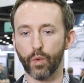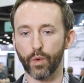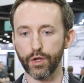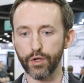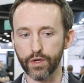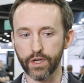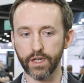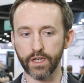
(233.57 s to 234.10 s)
where
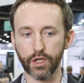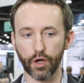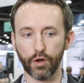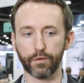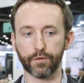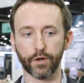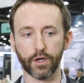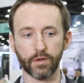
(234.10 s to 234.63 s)
you can go
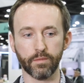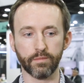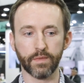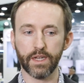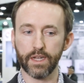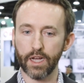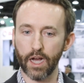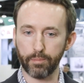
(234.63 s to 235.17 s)
from
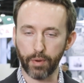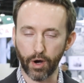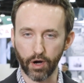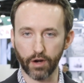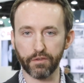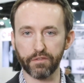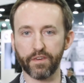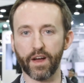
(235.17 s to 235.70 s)
a
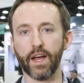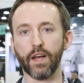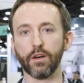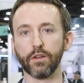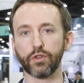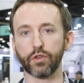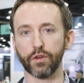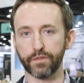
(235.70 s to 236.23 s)
part file
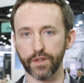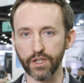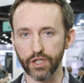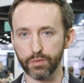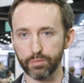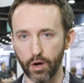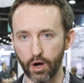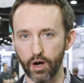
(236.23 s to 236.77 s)
to a
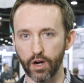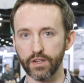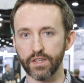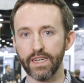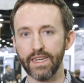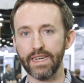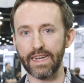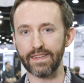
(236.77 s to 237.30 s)
finished part
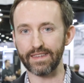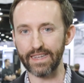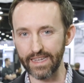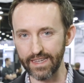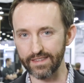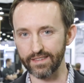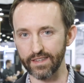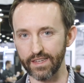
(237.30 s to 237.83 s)
as
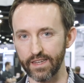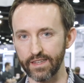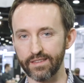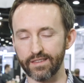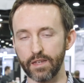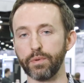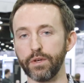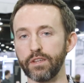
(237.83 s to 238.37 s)
easily and
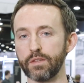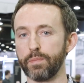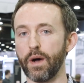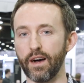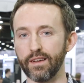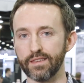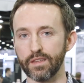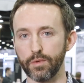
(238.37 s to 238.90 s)
simply as
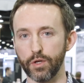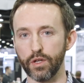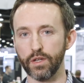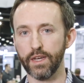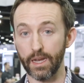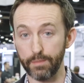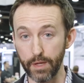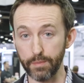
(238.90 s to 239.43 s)
possible,
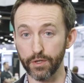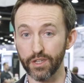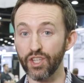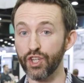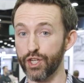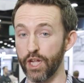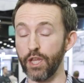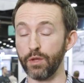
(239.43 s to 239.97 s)
and people can
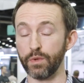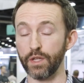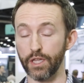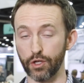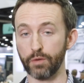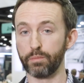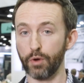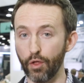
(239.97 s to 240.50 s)
genuinely
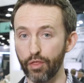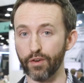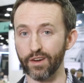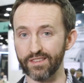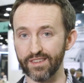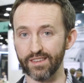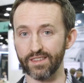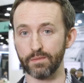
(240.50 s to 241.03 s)
learn both of our
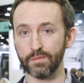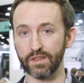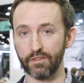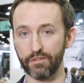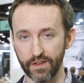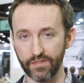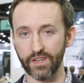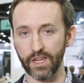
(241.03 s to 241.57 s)
systems in
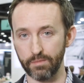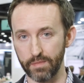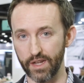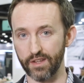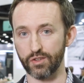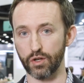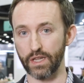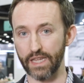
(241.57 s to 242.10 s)
15 minutes or